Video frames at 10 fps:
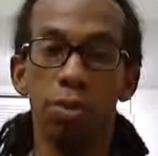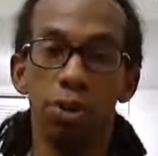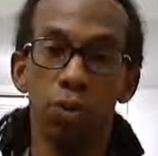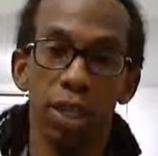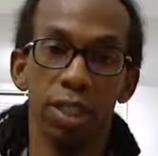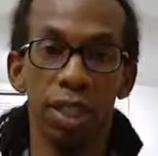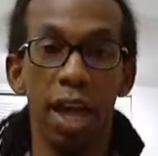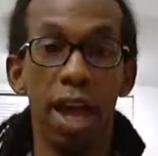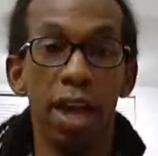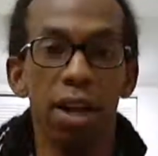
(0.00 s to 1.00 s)
dressing
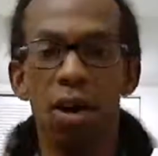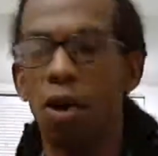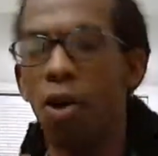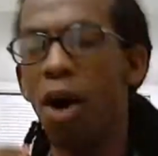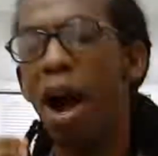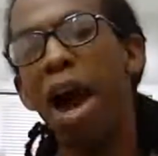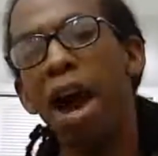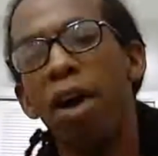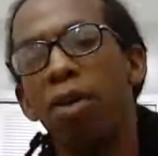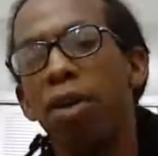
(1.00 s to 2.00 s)
like, or
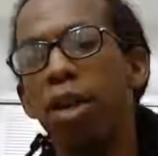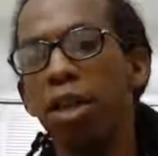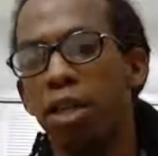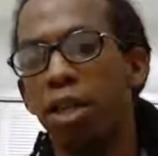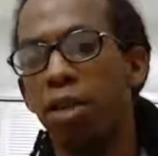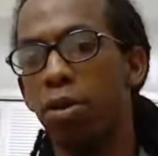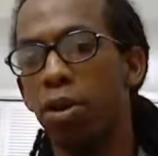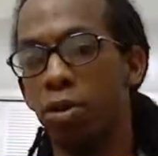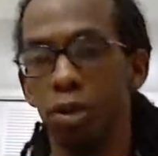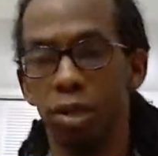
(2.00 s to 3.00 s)
how they
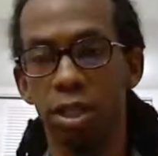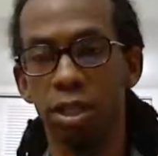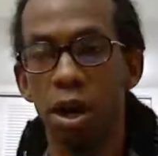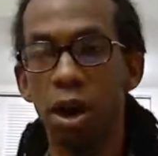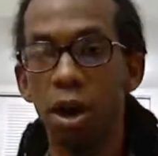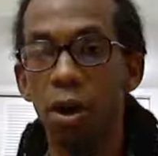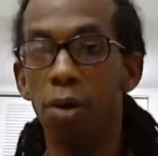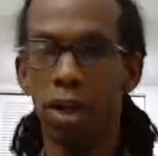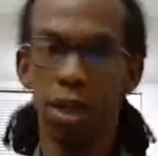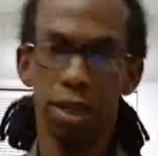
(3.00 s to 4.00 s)
are going to
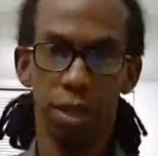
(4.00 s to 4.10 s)
talk.